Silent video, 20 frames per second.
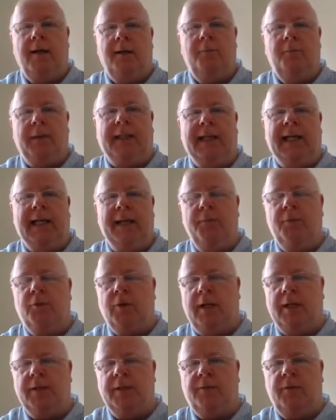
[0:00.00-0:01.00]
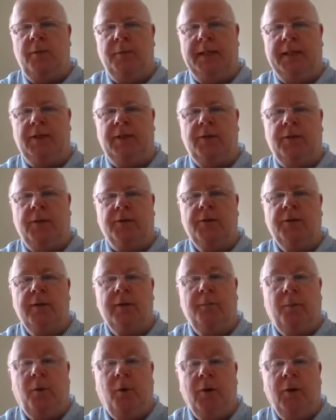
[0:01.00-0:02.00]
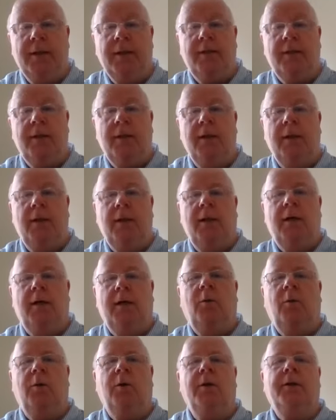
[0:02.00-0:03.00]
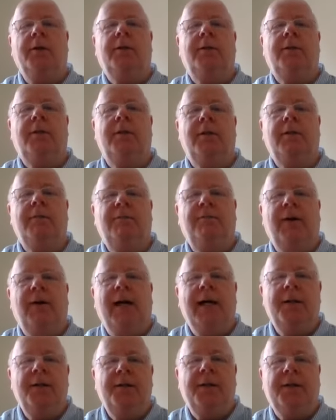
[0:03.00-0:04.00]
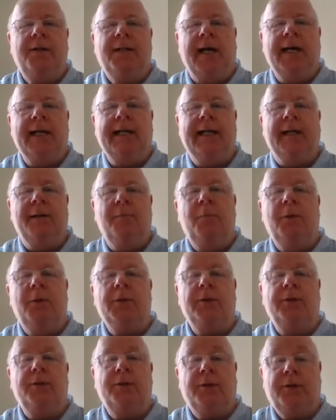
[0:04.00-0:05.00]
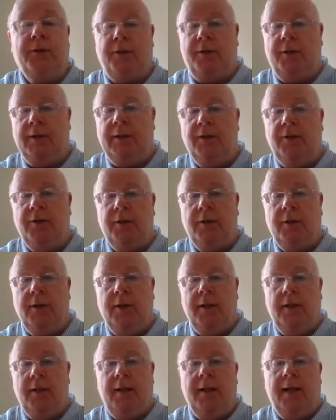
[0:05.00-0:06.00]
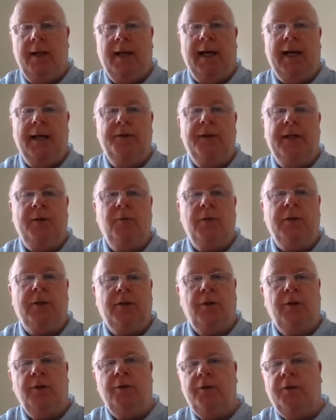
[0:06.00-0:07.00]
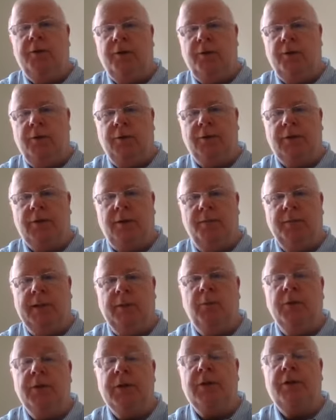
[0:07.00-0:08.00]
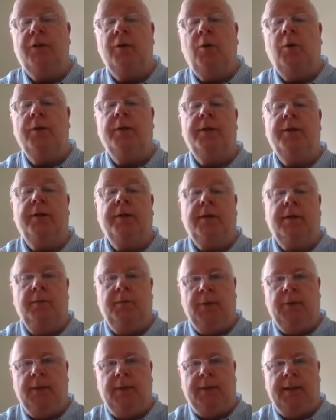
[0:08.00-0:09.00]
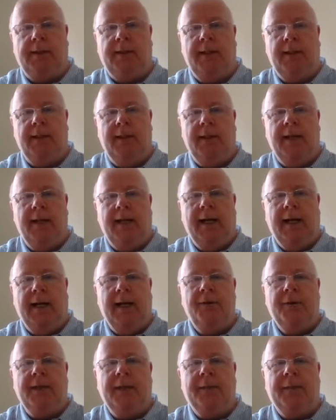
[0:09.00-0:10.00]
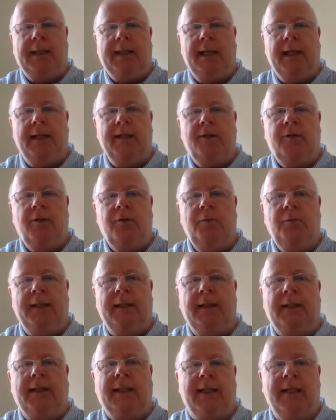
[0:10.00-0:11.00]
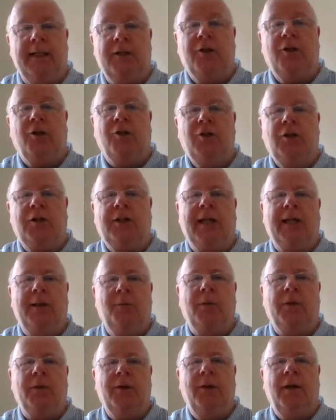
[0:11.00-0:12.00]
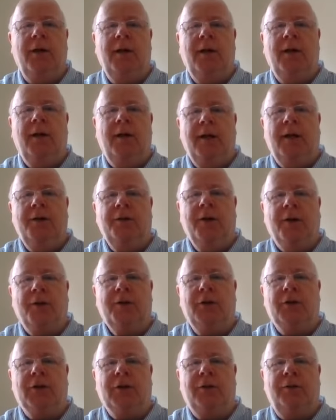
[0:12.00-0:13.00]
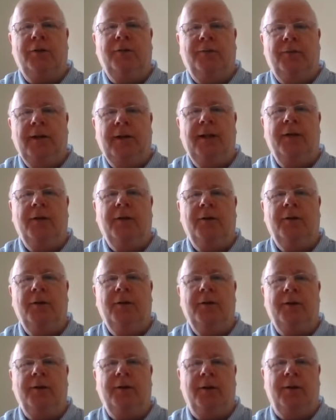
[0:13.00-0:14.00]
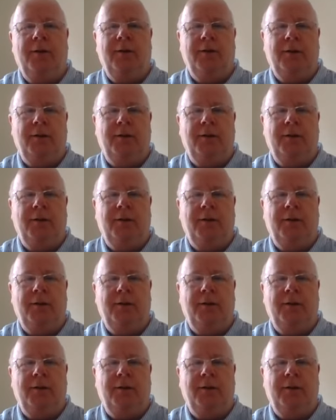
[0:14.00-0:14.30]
became transformational to the point where it fanned the dying embers of their courage, and they returned to Jerusalem. They restored the community, and they began to get in touch again with not just their fear and their